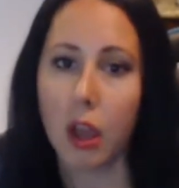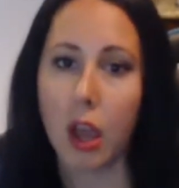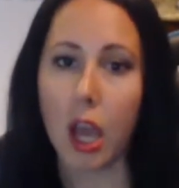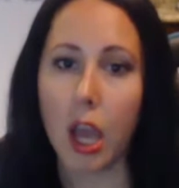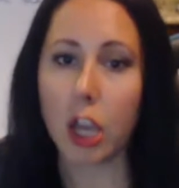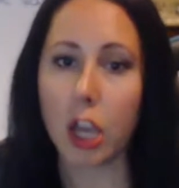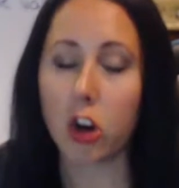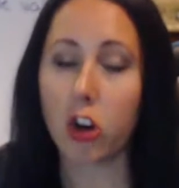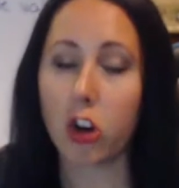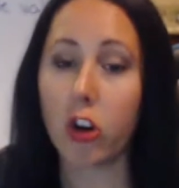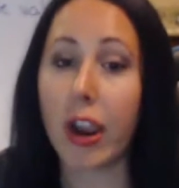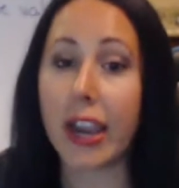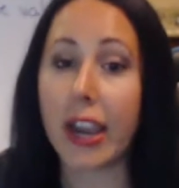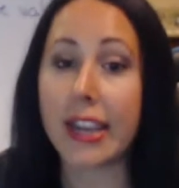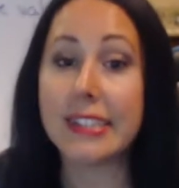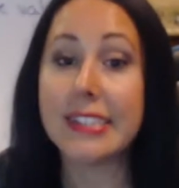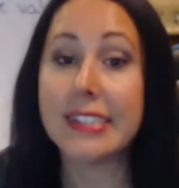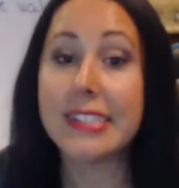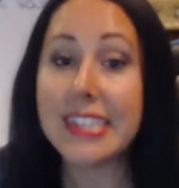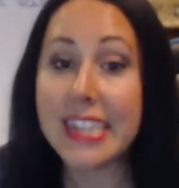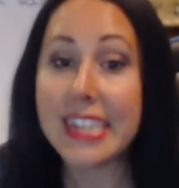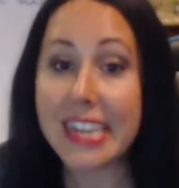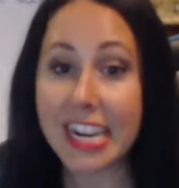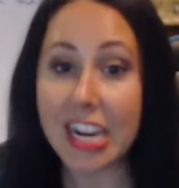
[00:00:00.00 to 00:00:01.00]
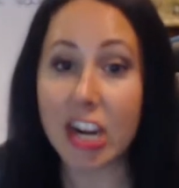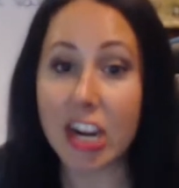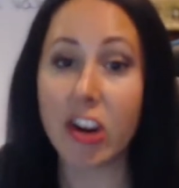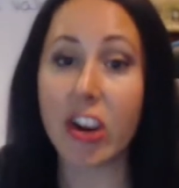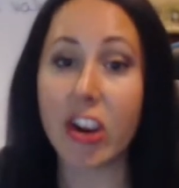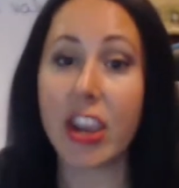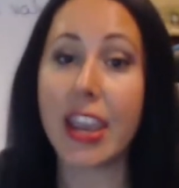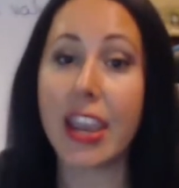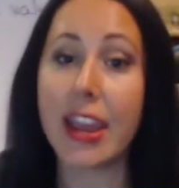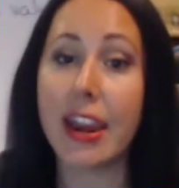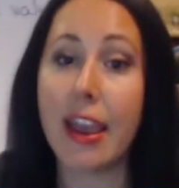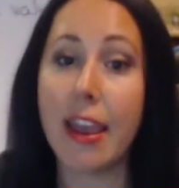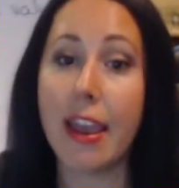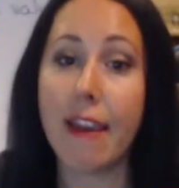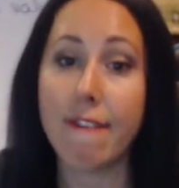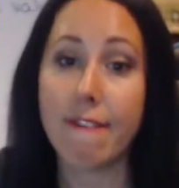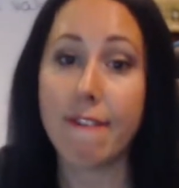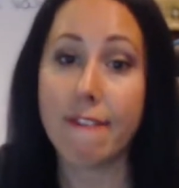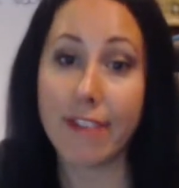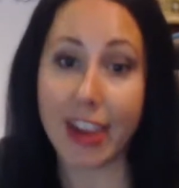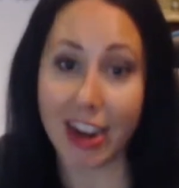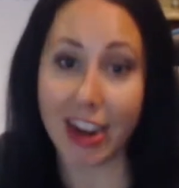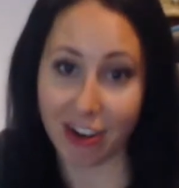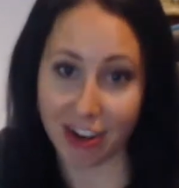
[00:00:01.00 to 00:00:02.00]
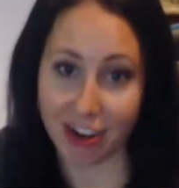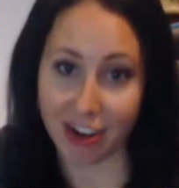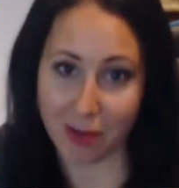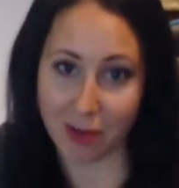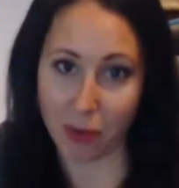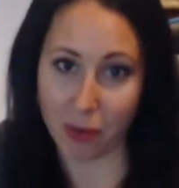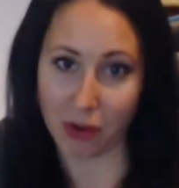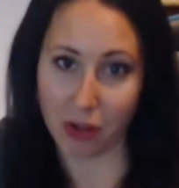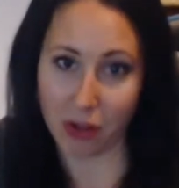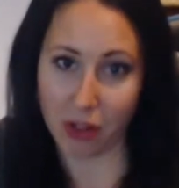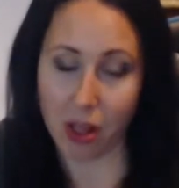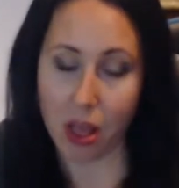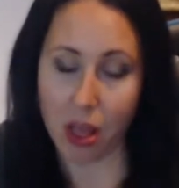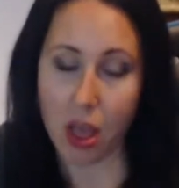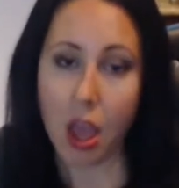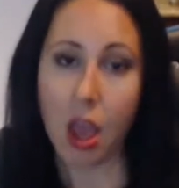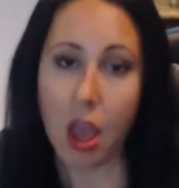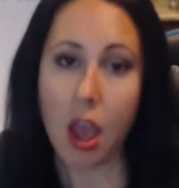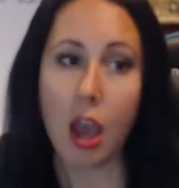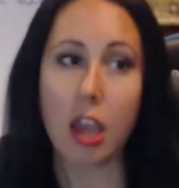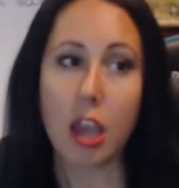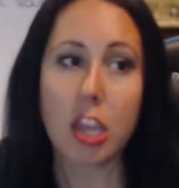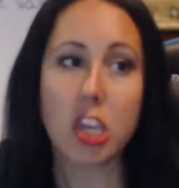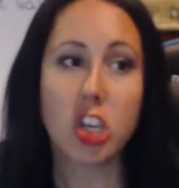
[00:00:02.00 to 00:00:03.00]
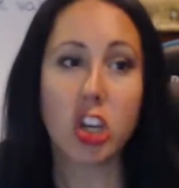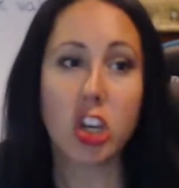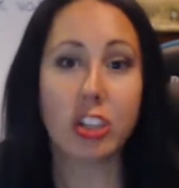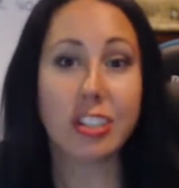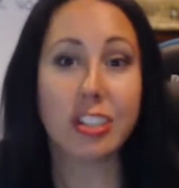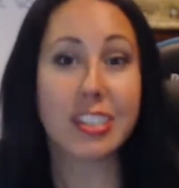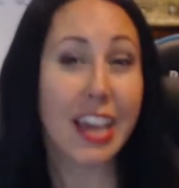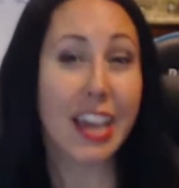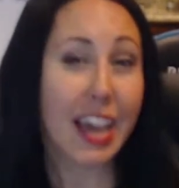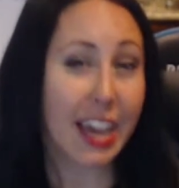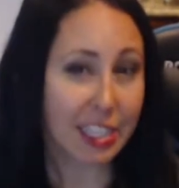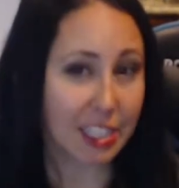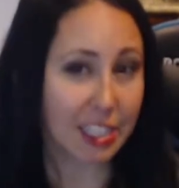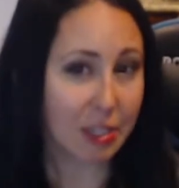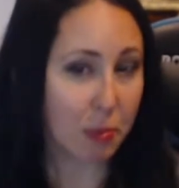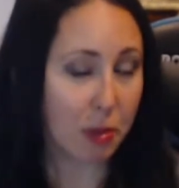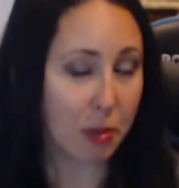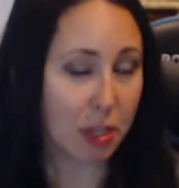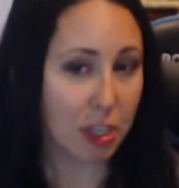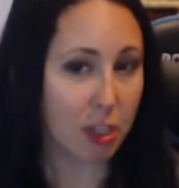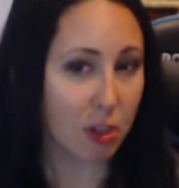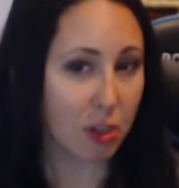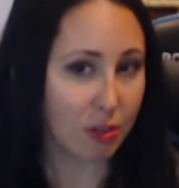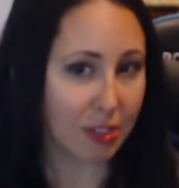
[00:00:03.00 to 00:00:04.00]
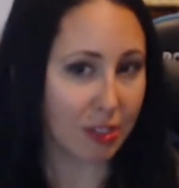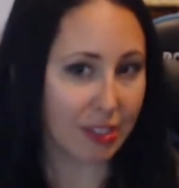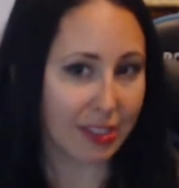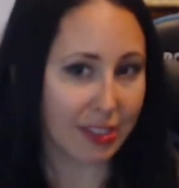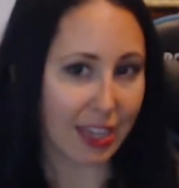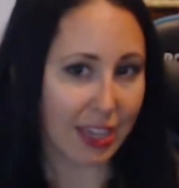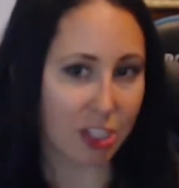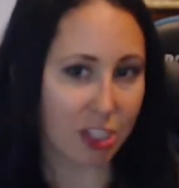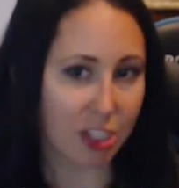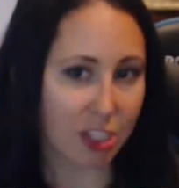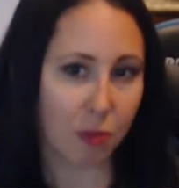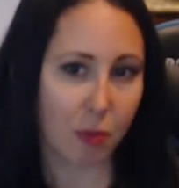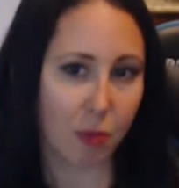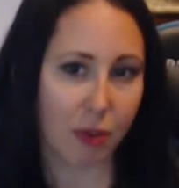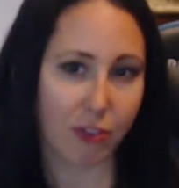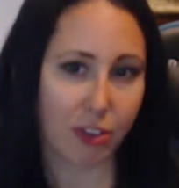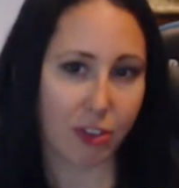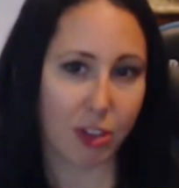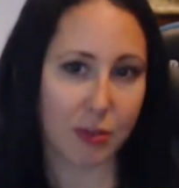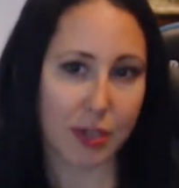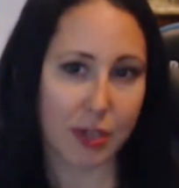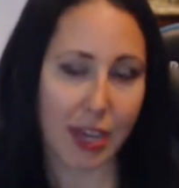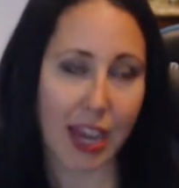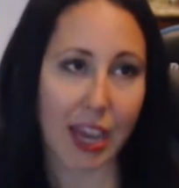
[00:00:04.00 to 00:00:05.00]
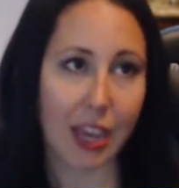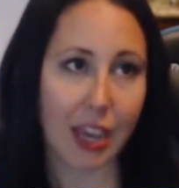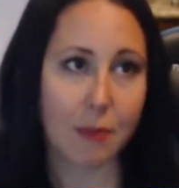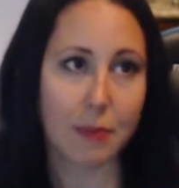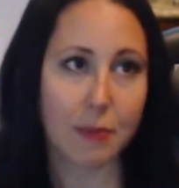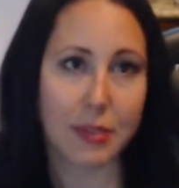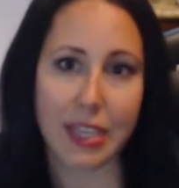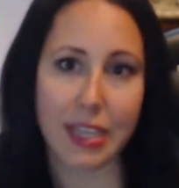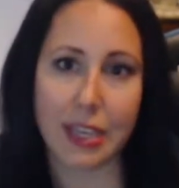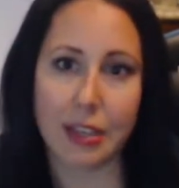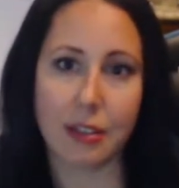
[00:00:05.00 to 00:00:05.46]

a criterion variable. Your textbook uses that term a few times.